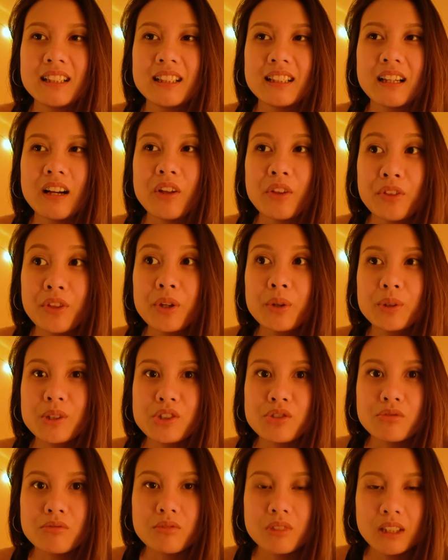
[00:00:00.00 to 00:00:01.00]
although
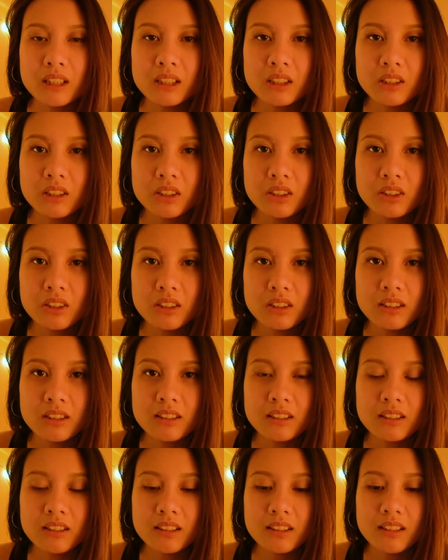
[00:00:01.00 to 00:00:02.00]
it's real,
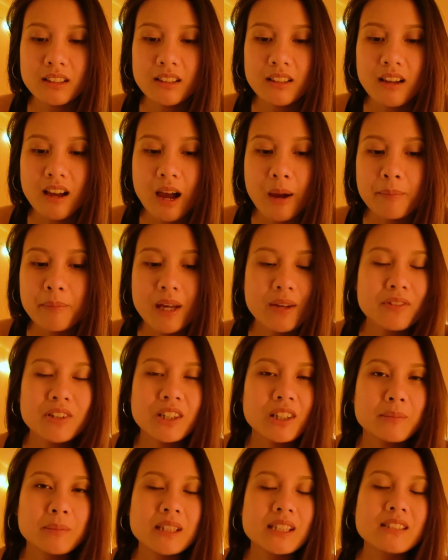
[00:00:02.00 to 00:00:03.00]
I'm
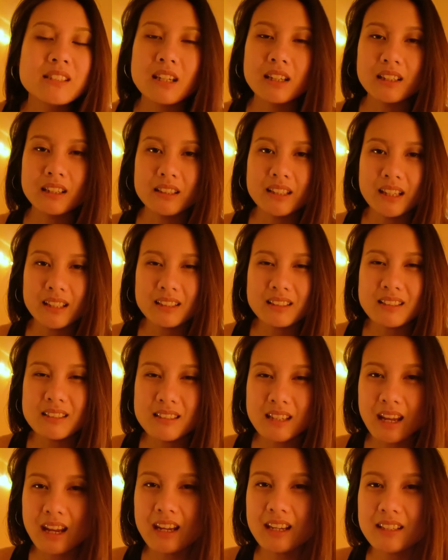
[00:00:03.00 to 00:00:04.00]
never gonna be stuck in that
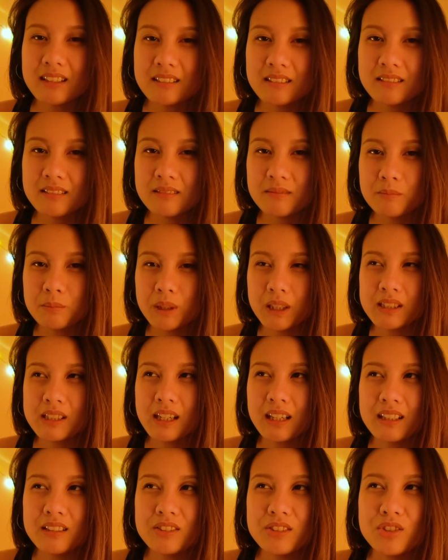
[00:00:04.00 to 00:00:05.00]
state because
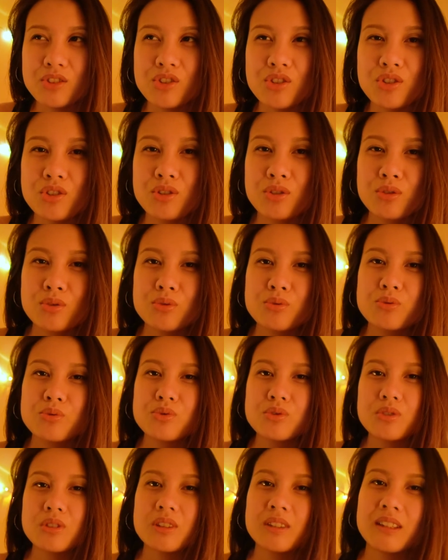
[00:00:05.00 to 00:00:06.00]
I get to
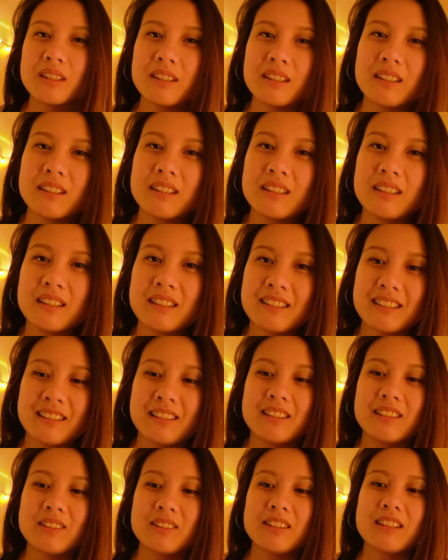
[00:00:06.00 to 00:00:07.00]
choose,
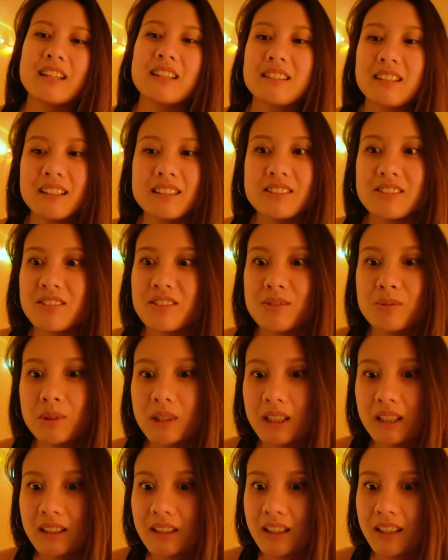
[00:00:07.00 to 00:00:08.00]
you know, and that that's just
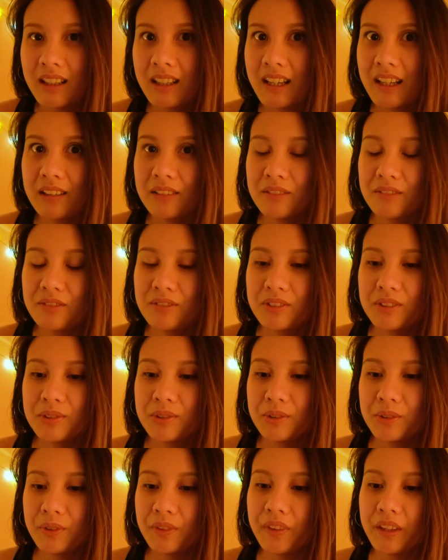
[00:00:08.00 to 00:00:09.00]
what I got out of the
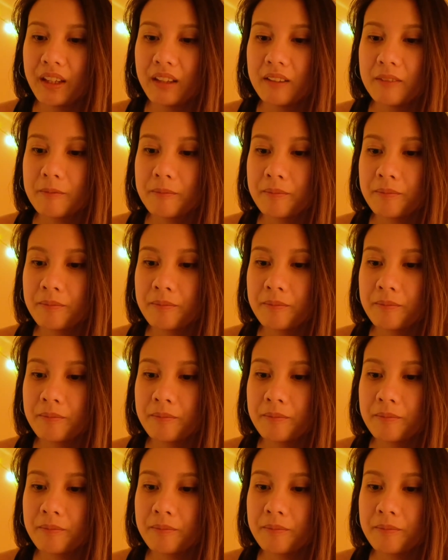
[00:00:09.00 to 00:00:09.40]
whole thing.